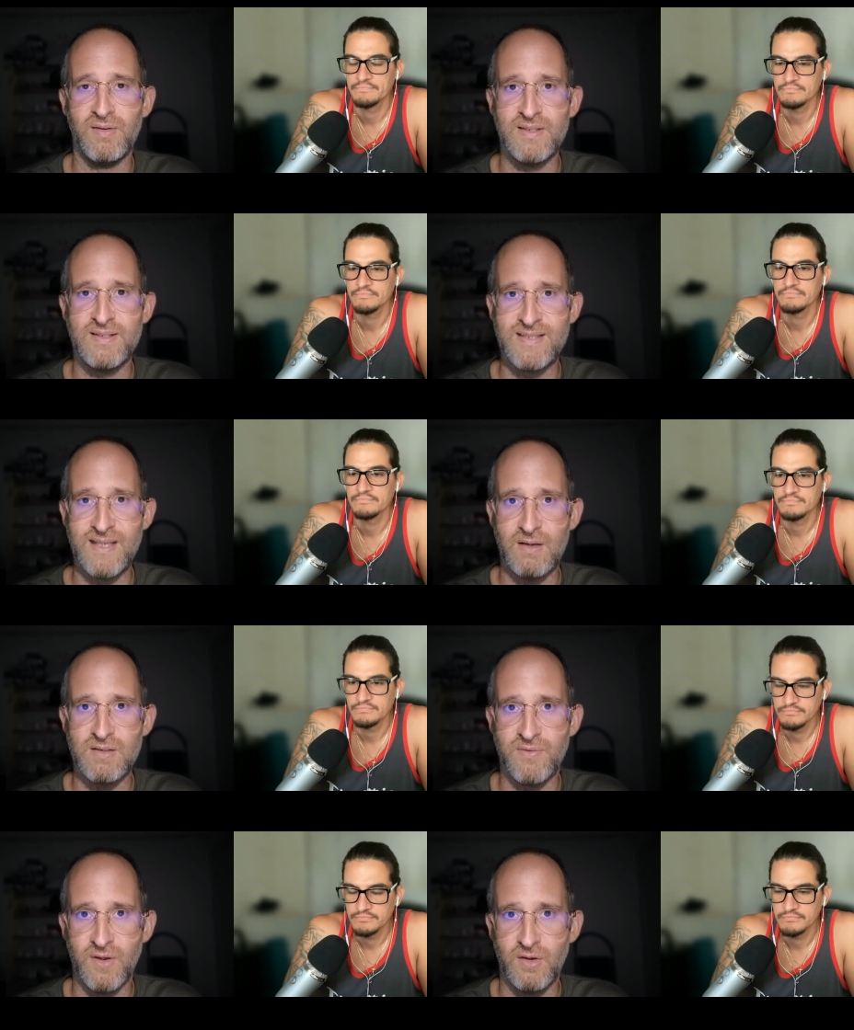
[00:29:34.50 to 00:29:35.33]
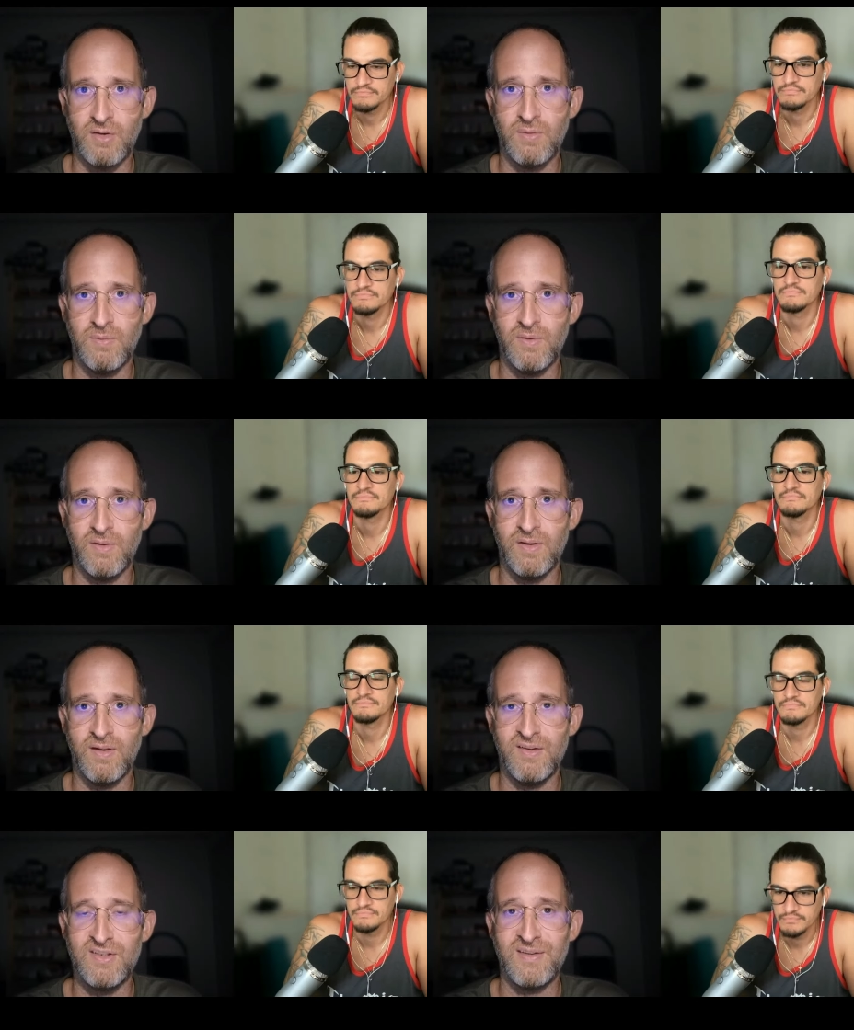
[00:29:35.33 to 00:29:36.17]
Speaker 1: the sales funnel.
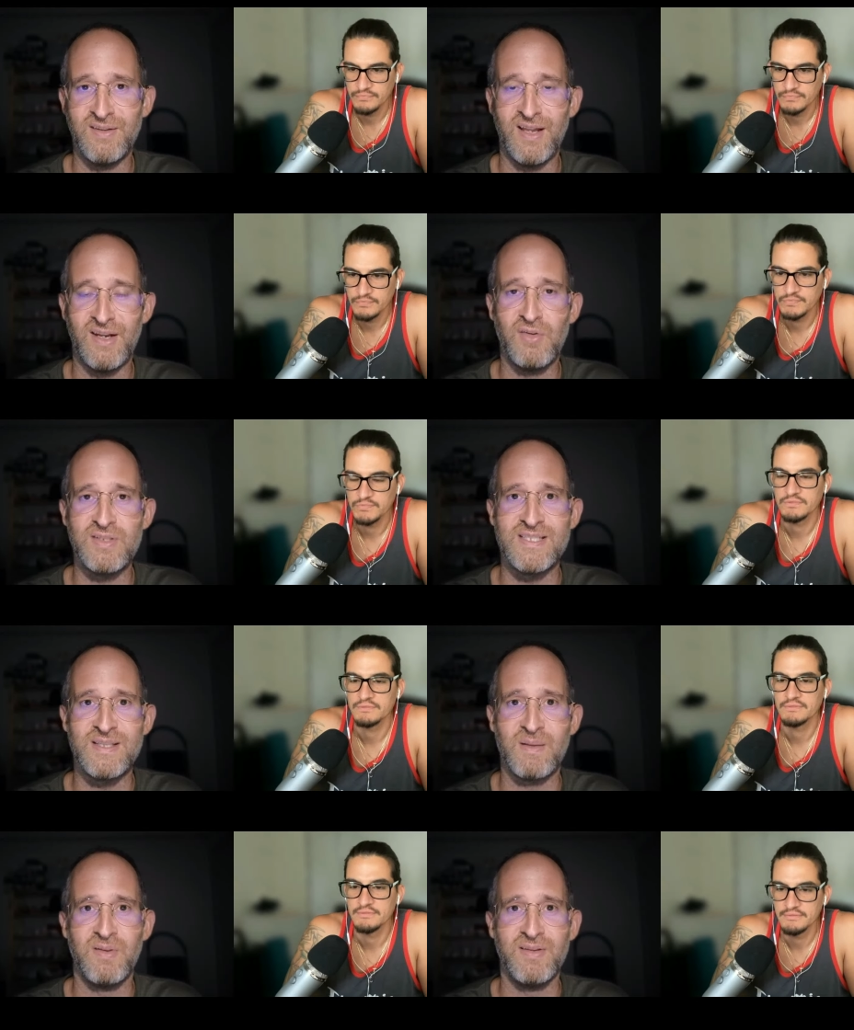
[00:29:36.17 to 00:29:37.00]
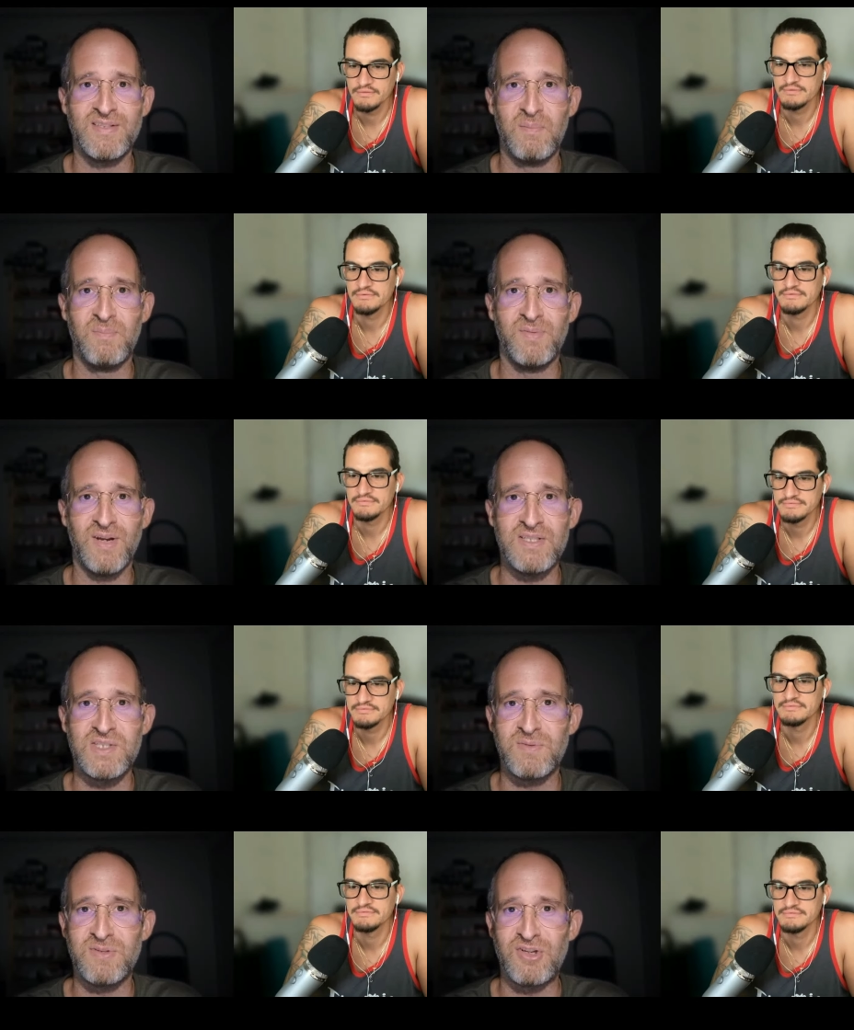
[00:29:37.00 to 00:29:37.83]
Uh, this and I know this is something that some
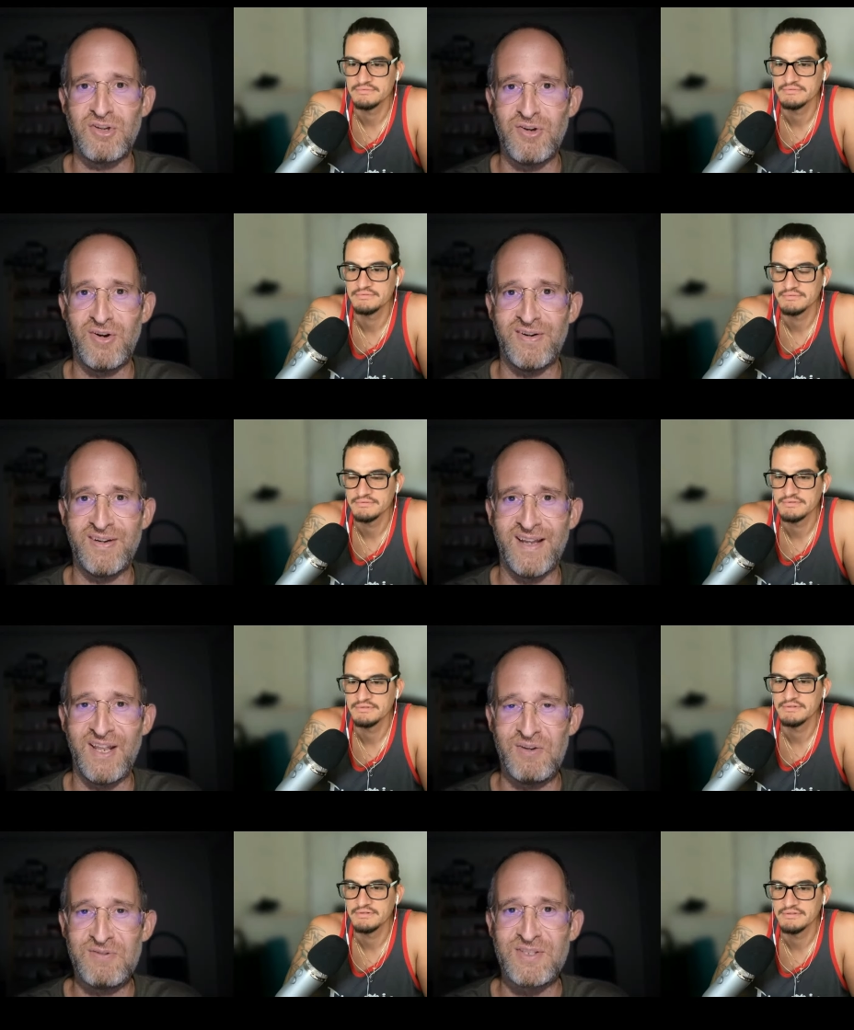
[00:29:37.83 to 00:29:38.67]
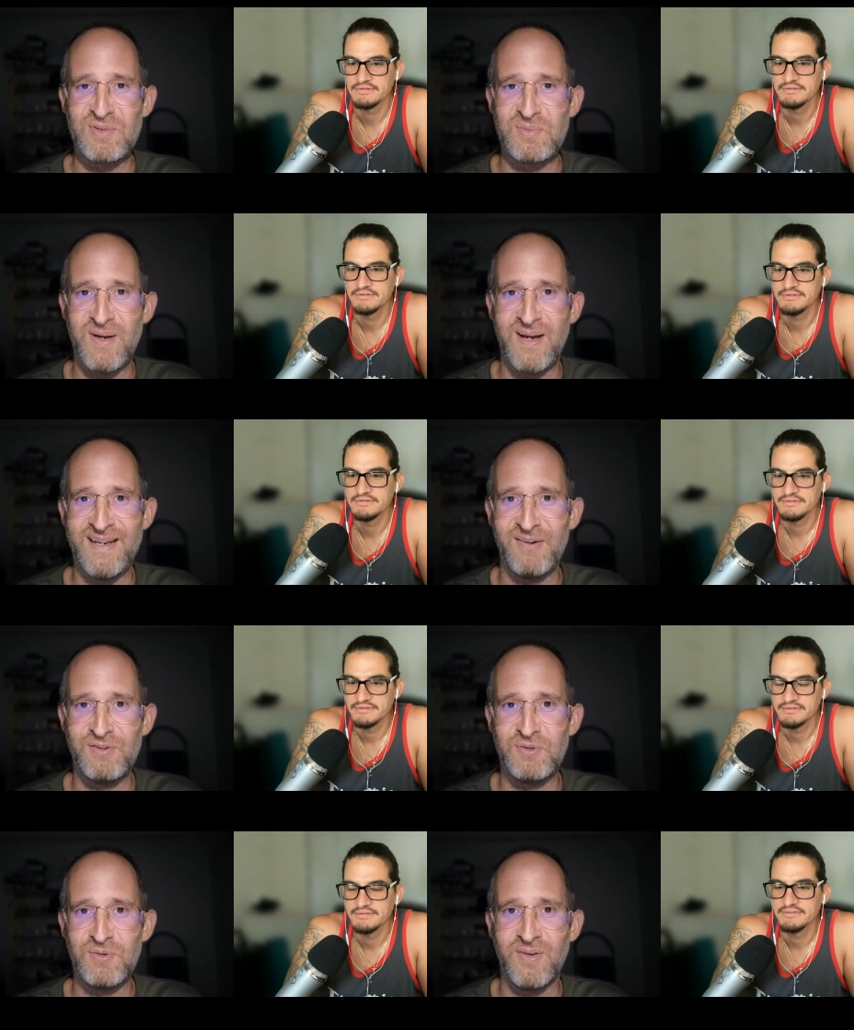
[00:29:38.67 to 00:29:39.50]
customers are are kind of used to by
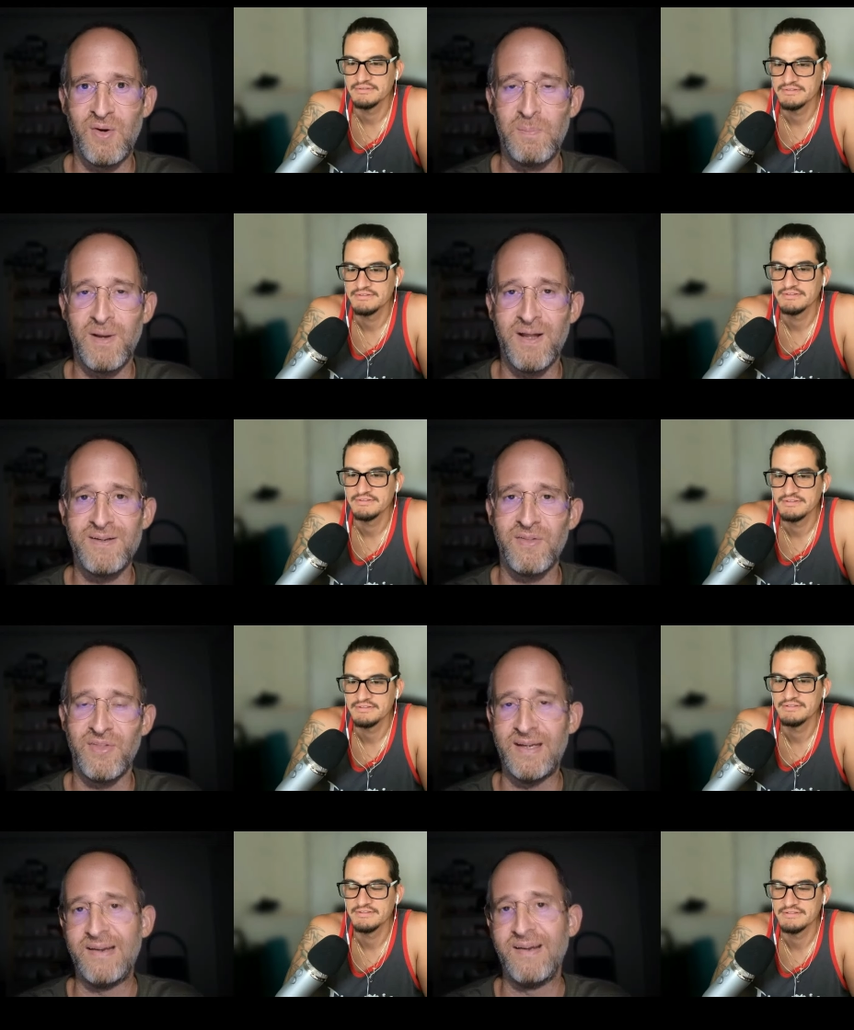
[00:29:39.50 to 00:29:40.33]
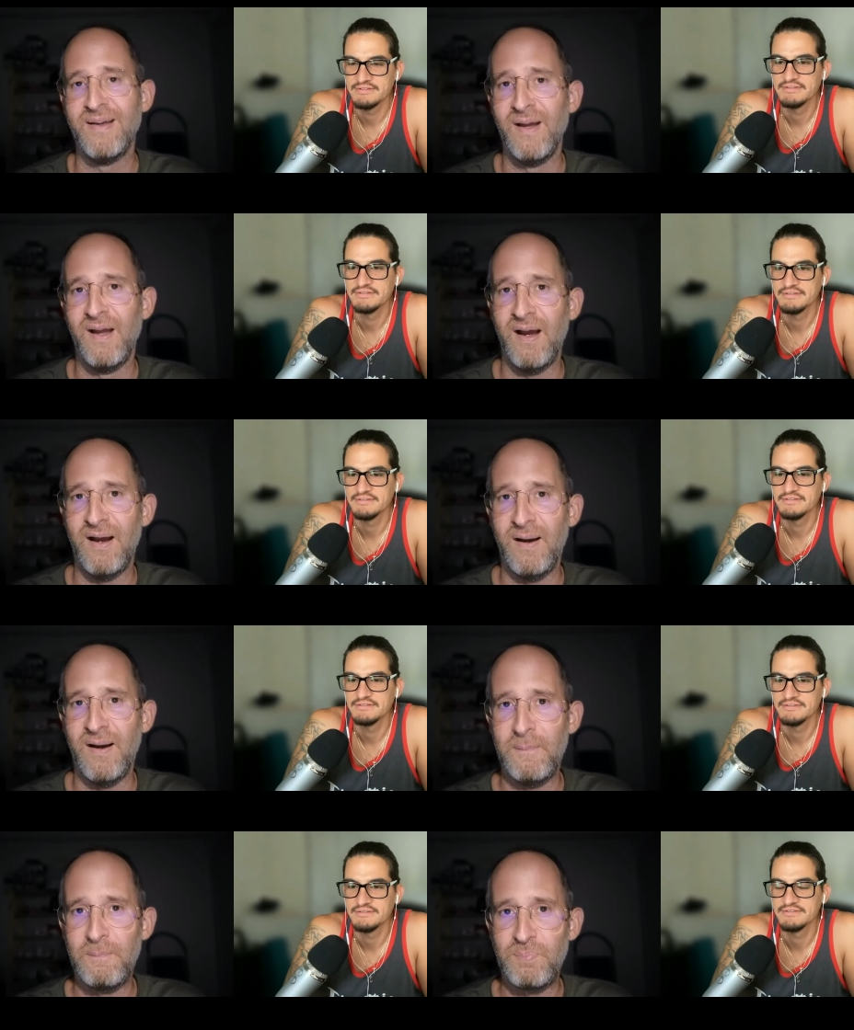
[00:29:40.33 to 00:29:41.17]
now, doing the whole bundle thing.
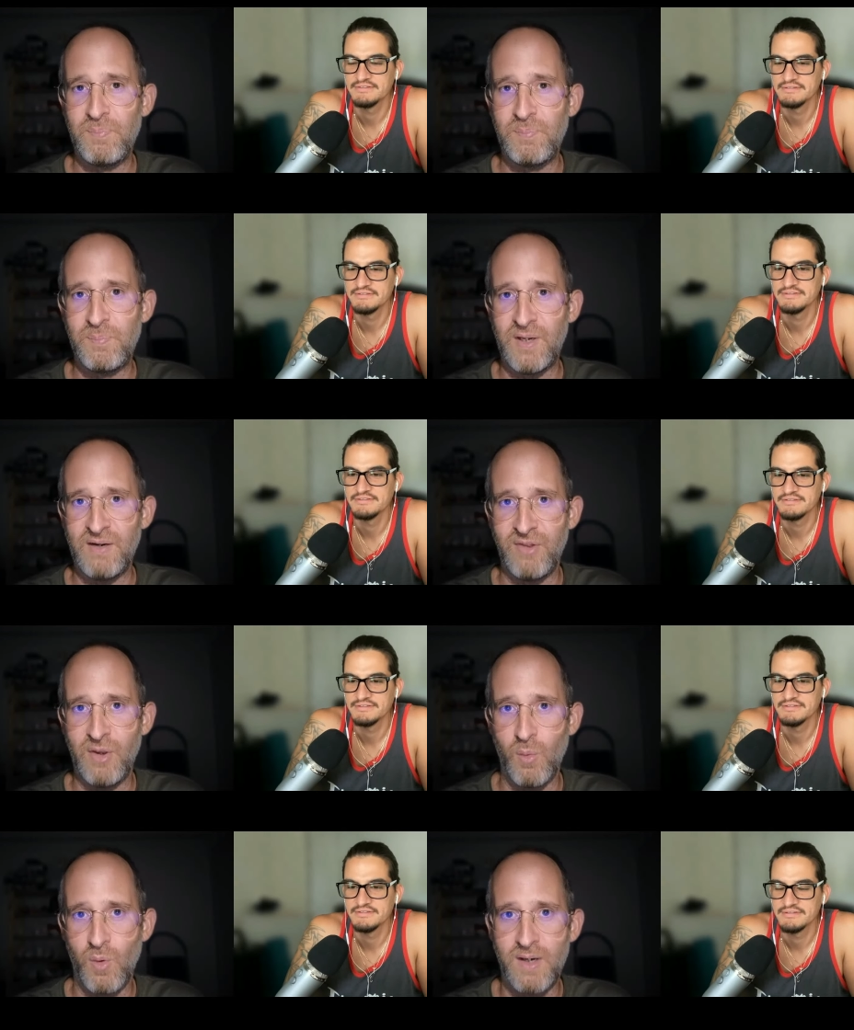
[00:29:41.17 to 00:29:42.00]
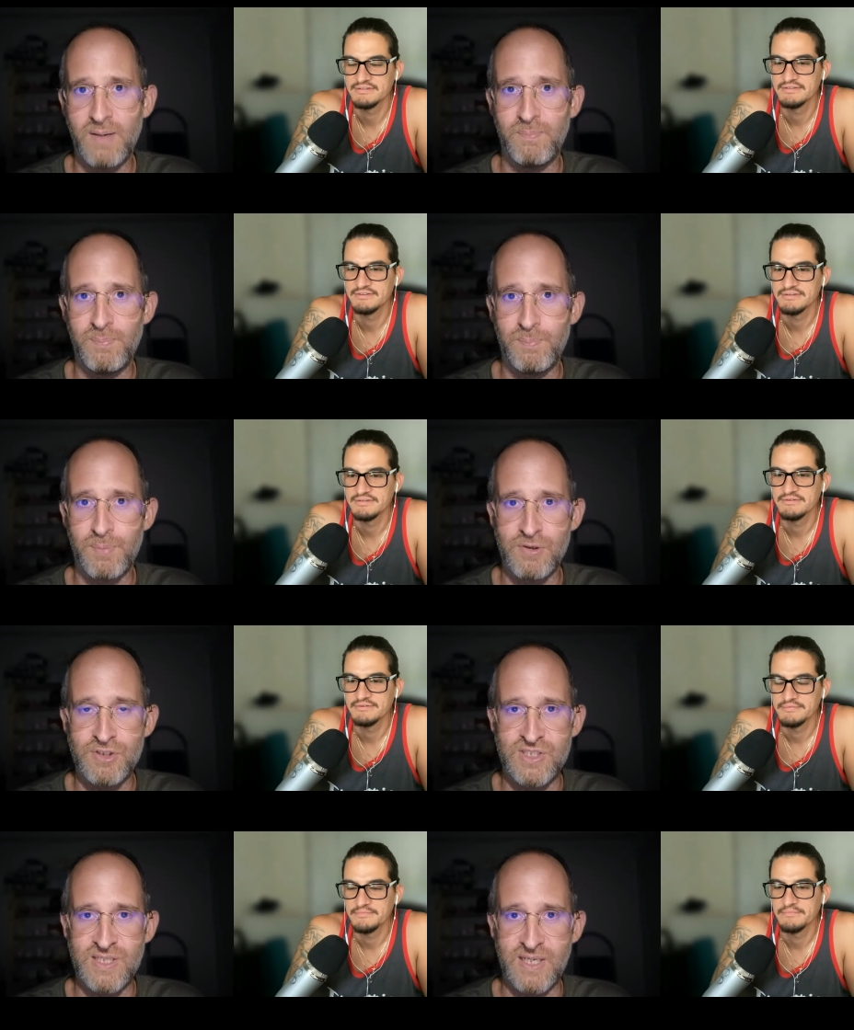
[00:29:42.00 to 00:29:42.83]
Um, but if they want to purchase